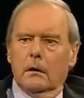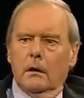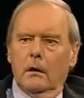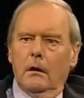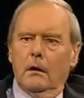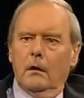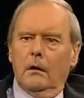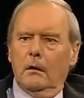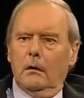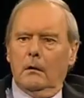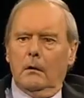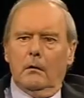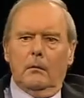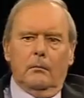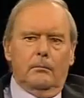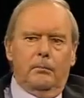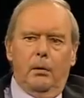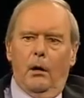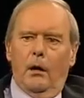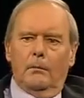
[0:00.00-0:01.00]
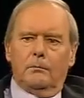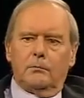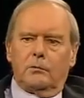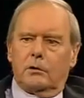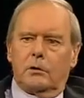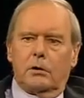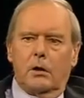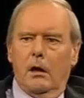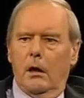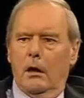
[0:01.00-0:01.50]
And
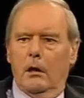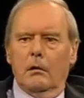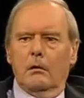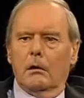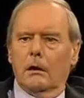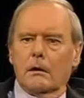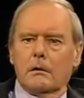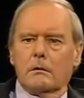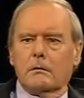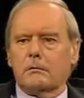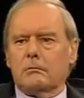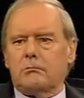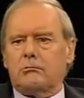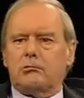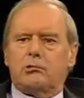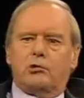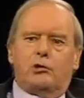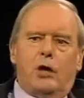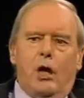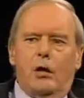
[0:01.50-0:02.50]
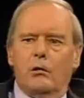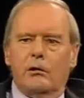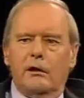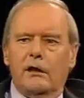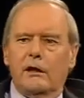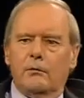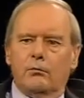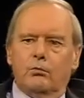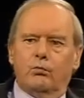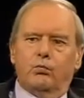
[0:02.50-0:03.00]
Bob Crow and
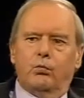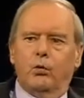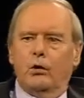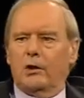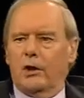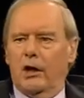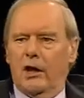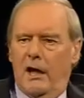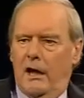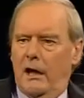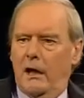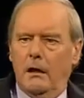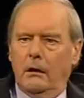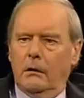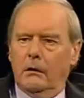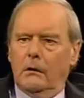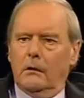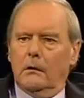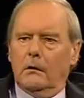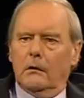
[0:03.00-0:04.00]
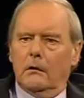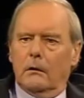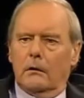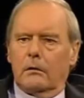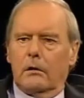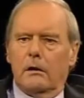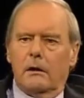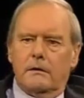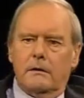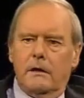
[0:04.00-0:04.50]
Tony Woodley
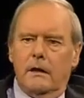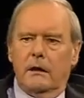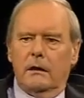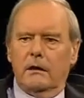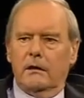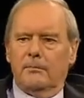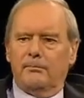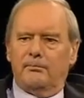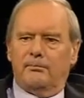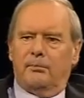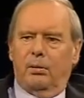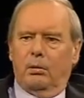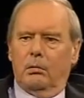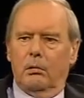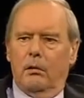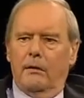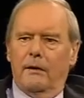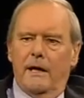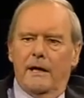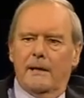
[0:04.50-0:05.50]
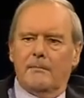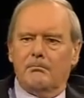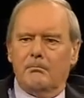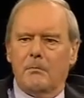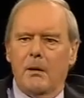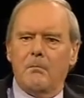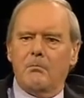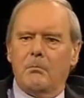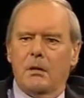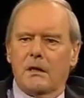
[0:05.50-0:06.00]
threatening to pull their
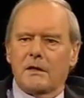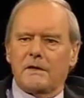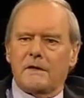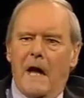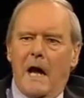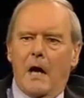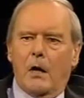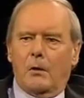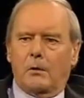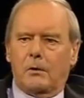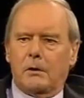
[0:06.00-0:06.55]
members